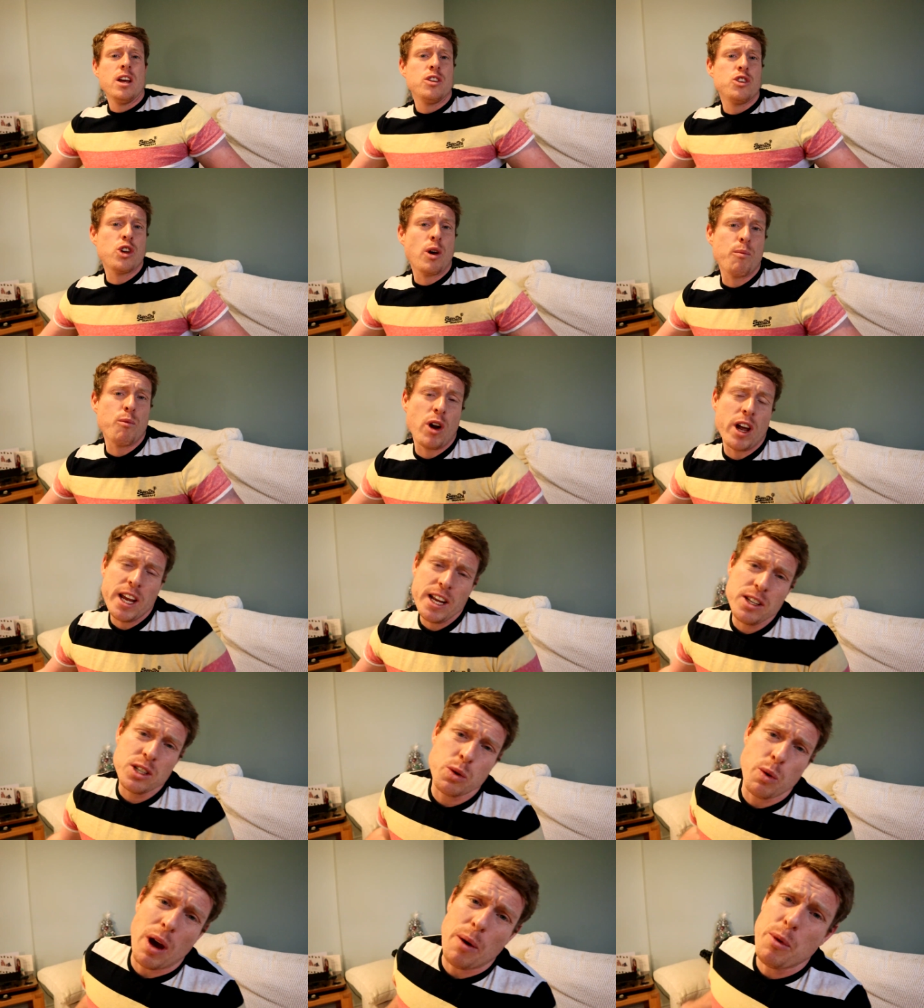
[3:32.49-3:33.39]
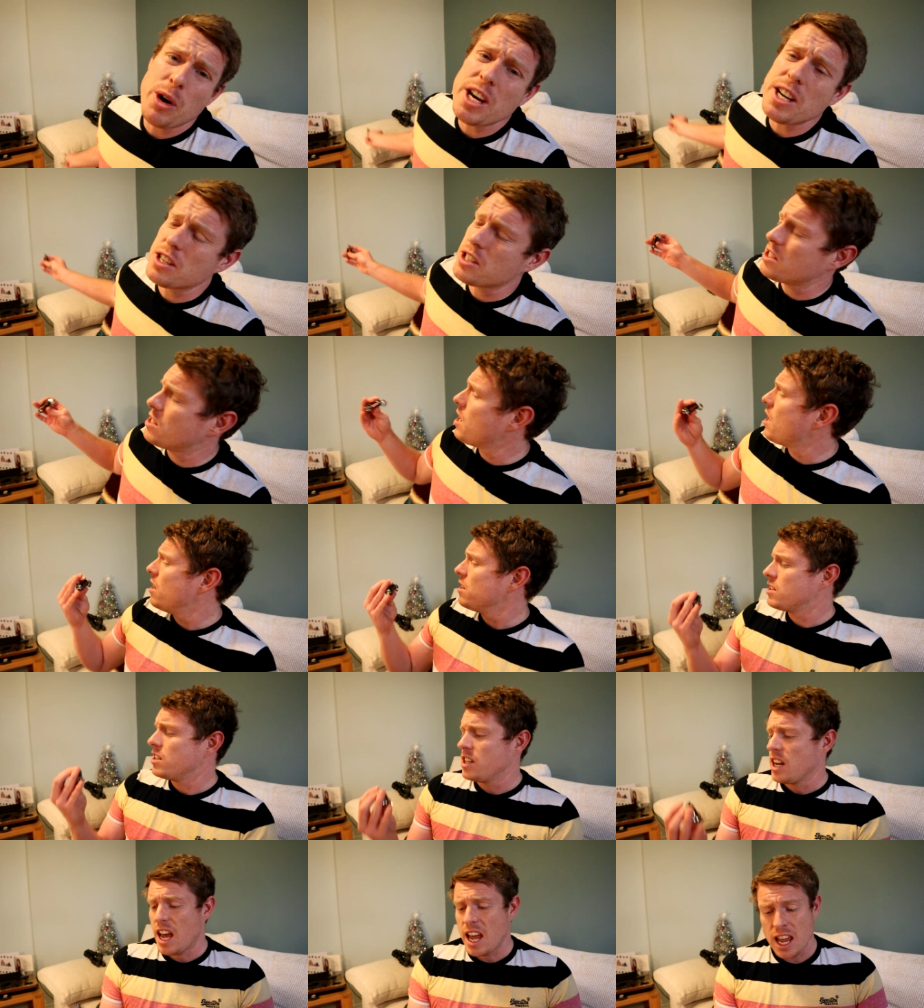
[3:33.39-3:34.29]
jump right into it and we're going to start
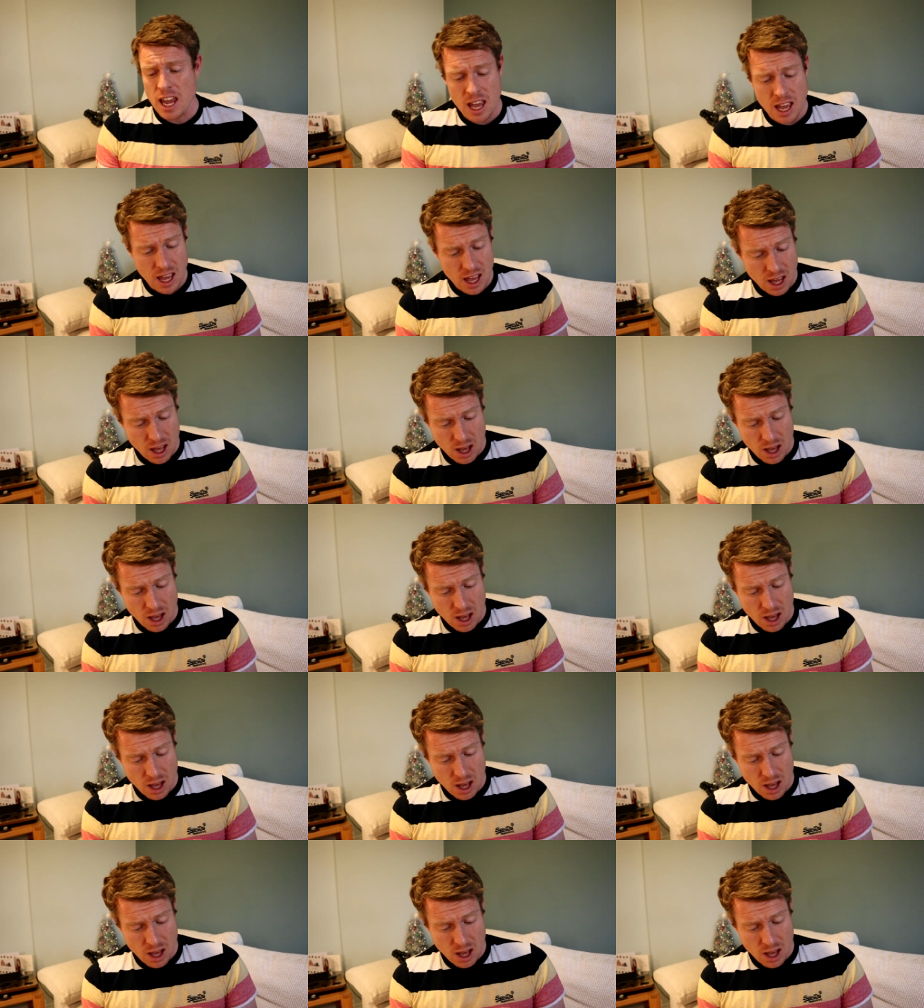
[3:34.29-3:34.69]
today